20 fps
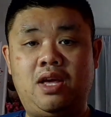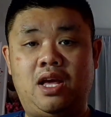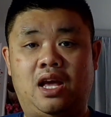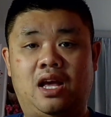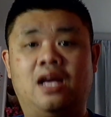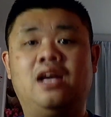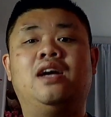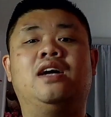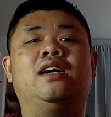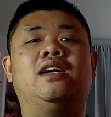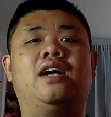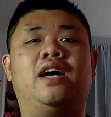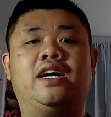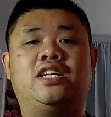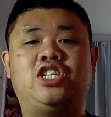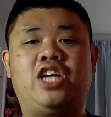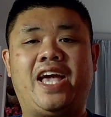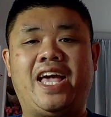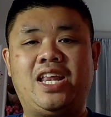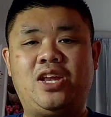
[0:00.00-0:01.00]
me
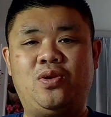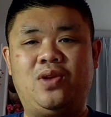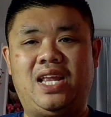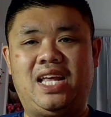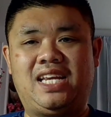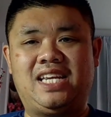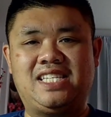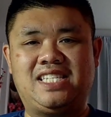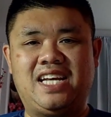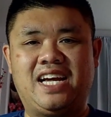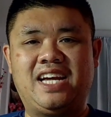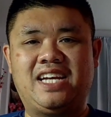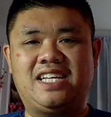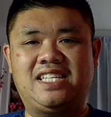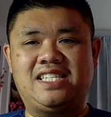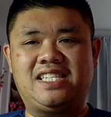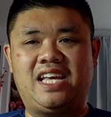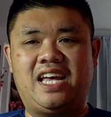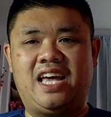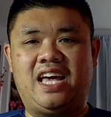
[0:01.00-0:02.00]
at JN Unique
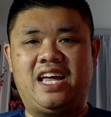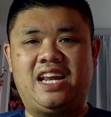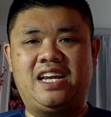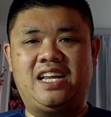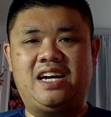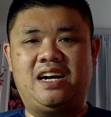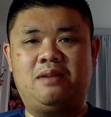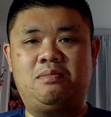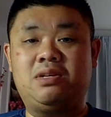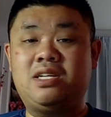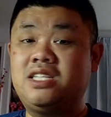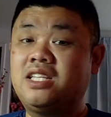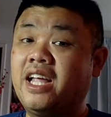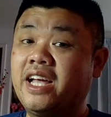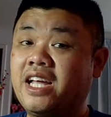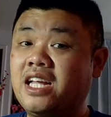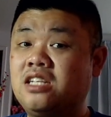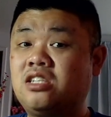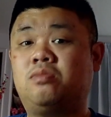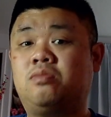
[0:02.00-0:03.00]
Designs. And please
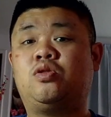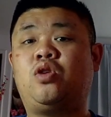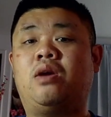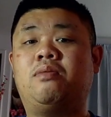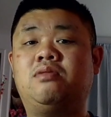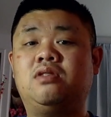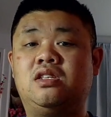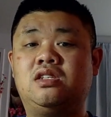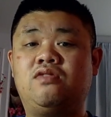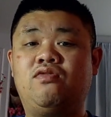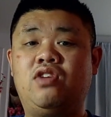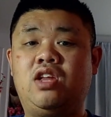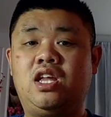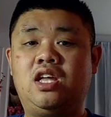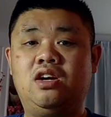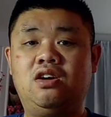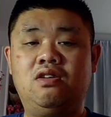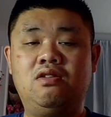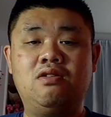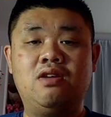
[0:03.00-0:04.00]
like and subscribe to this
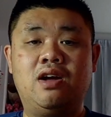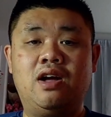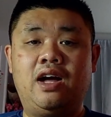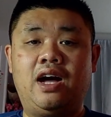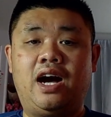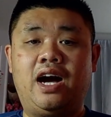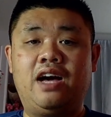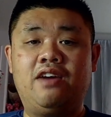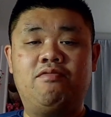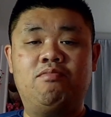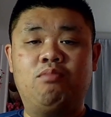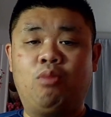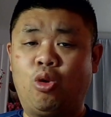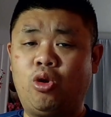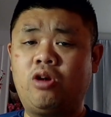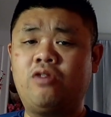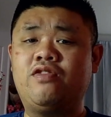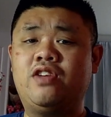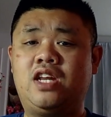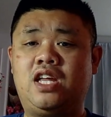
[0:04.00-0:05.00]
video. I have
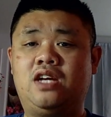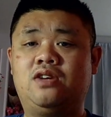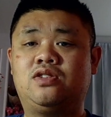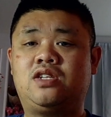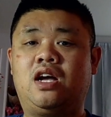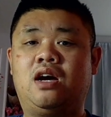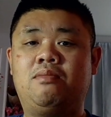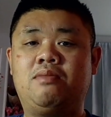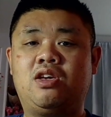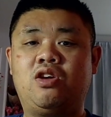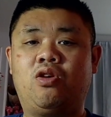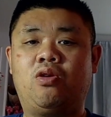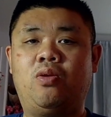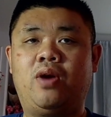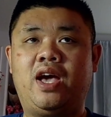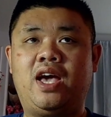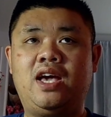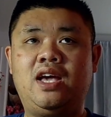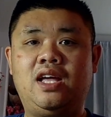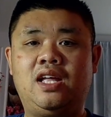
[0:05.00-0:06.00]
more videos coming your
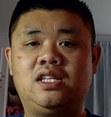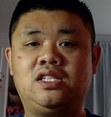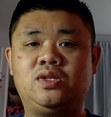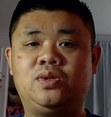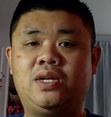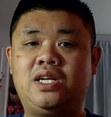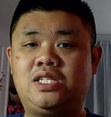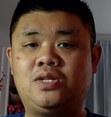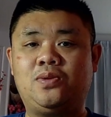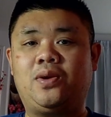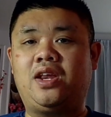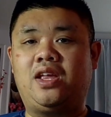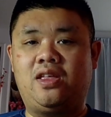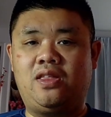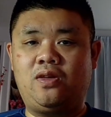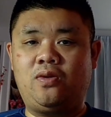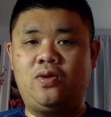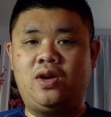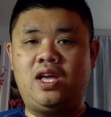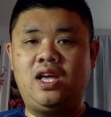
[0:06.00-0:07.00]
way in
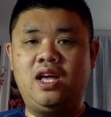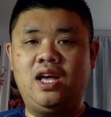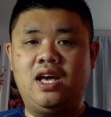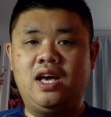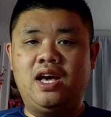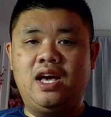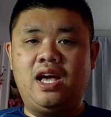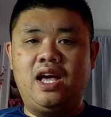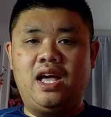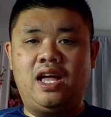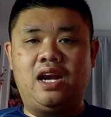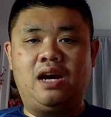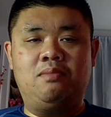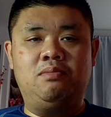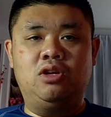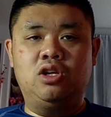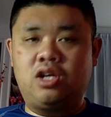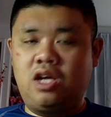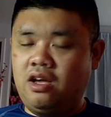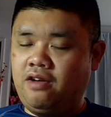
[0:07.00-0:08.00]
2023, and
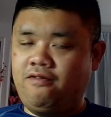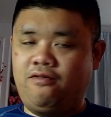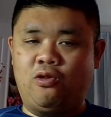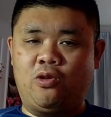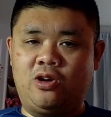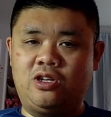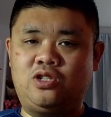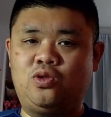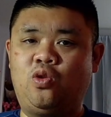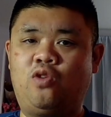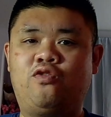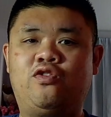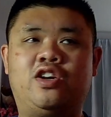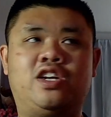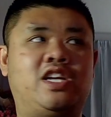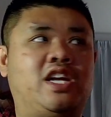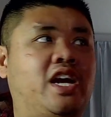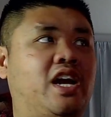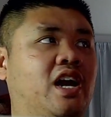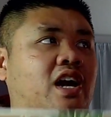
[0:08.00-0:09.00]
I'm looking forward to a
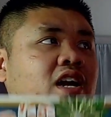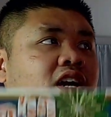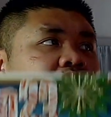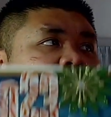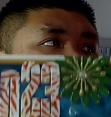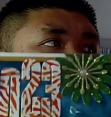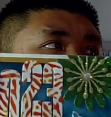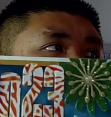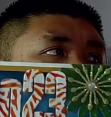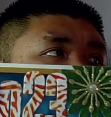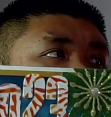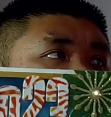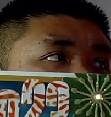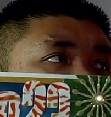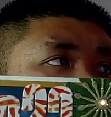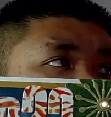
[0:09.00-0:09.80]
fun year. Wishing